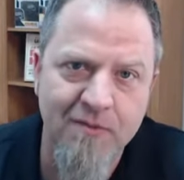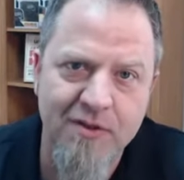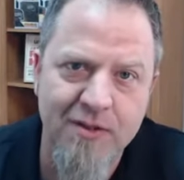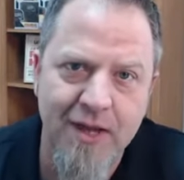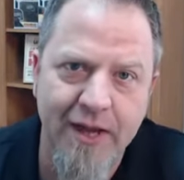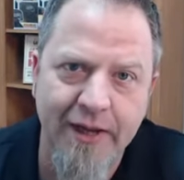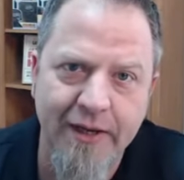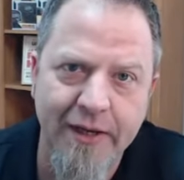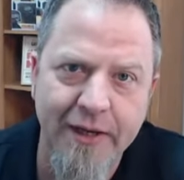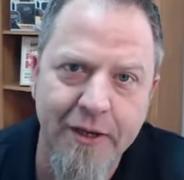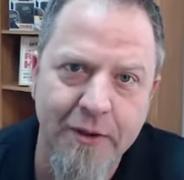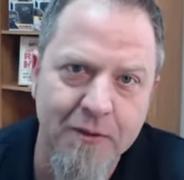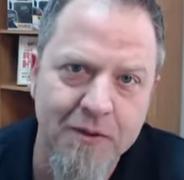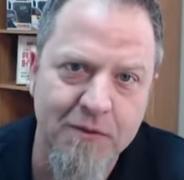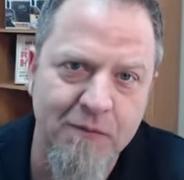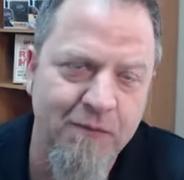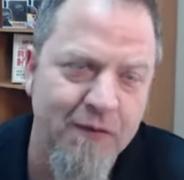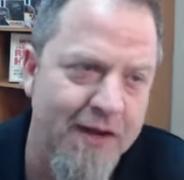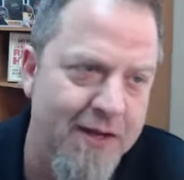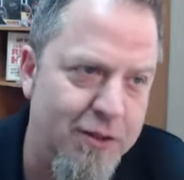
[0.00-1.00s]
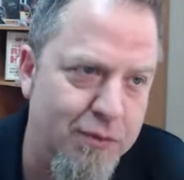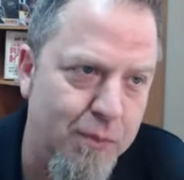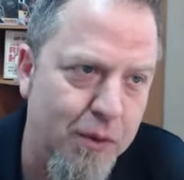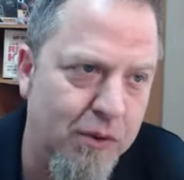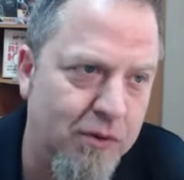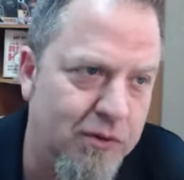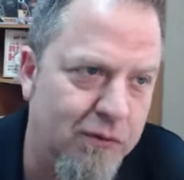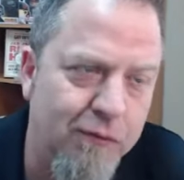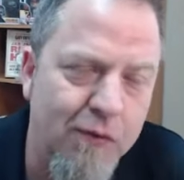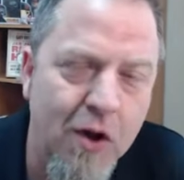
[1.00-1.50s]
that you know it's
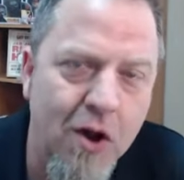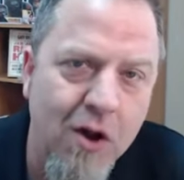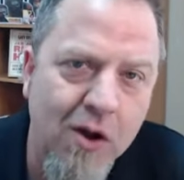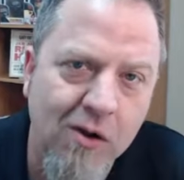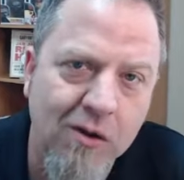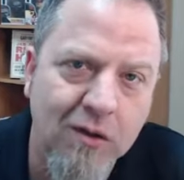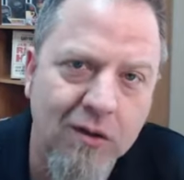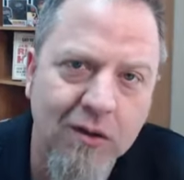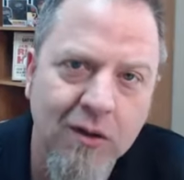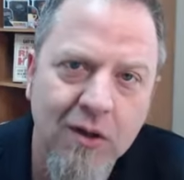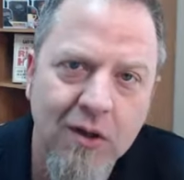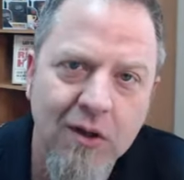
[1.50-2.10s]
facebook's fault